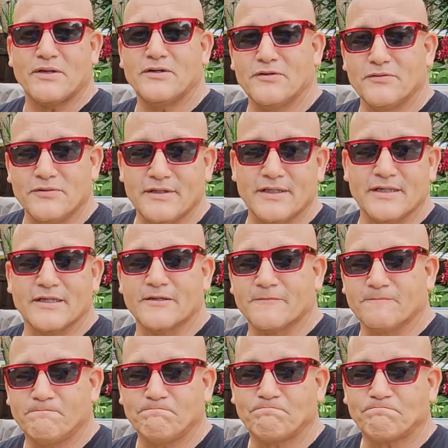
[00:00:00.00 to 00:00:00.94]
New Year.
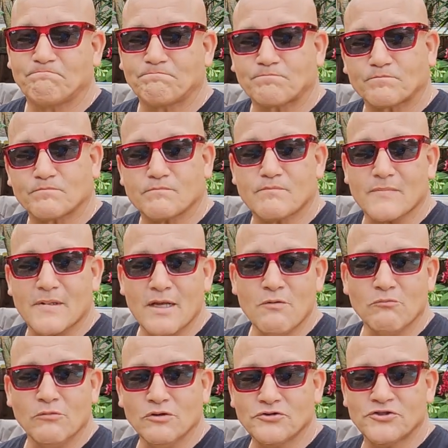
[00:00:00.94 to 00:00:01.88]

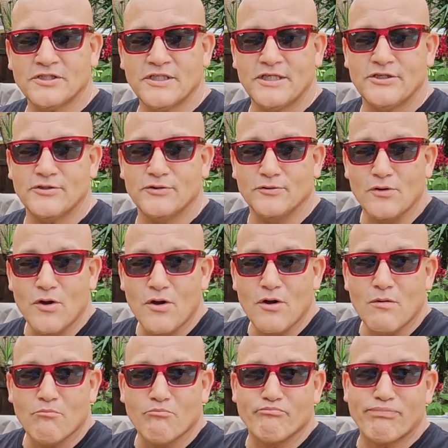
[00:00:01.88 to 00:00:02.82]
And we'll see you
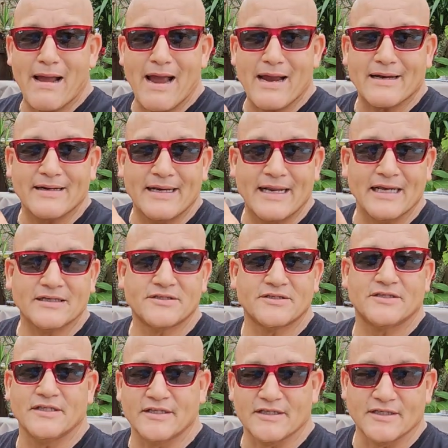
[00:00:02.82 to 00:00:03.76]
back
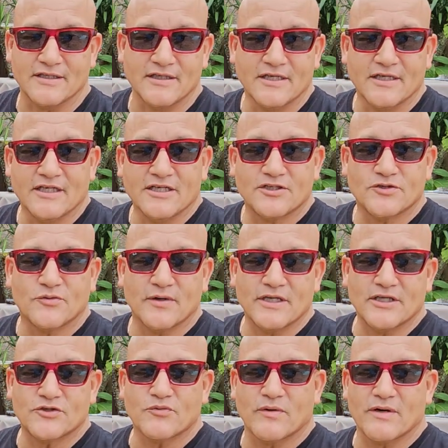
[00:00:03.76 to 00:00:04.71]
next year,
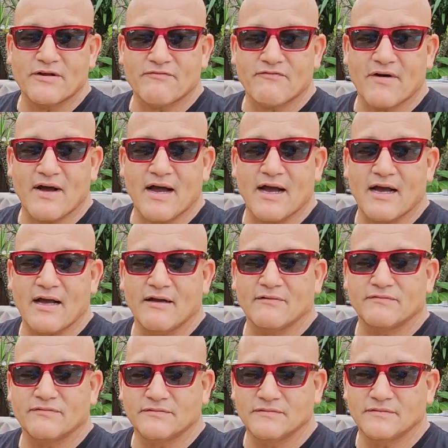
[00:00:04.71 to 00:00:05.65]
2025.
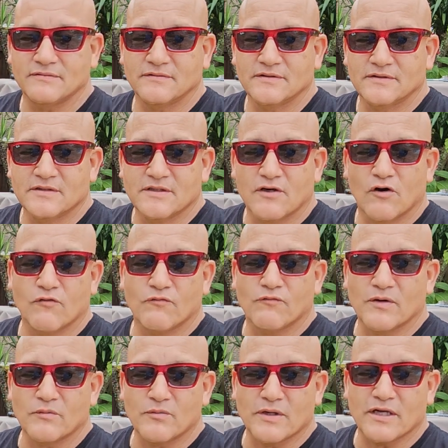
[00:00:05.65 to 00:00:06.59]

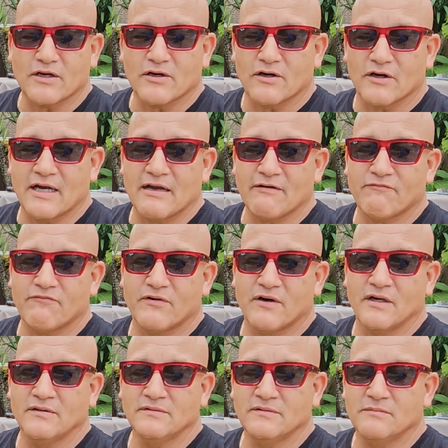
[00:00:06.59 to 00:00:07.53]
Hopefully we could all have
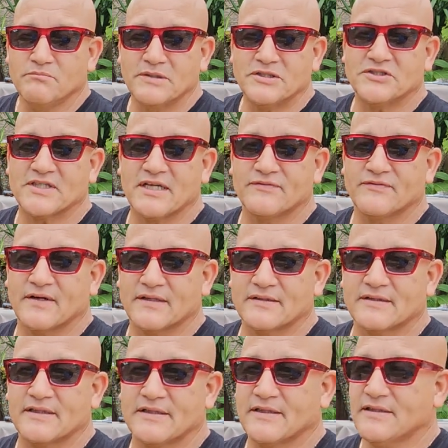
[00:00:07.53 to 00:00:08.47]
fun. Be safe
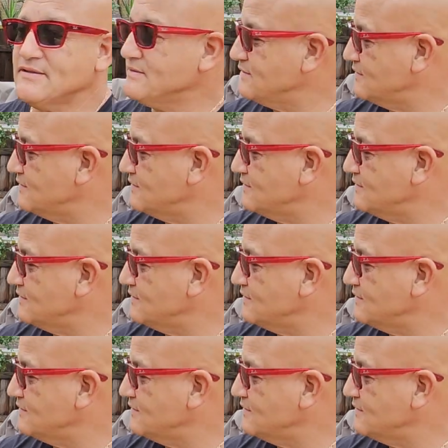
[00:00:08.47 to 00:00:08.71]
out there.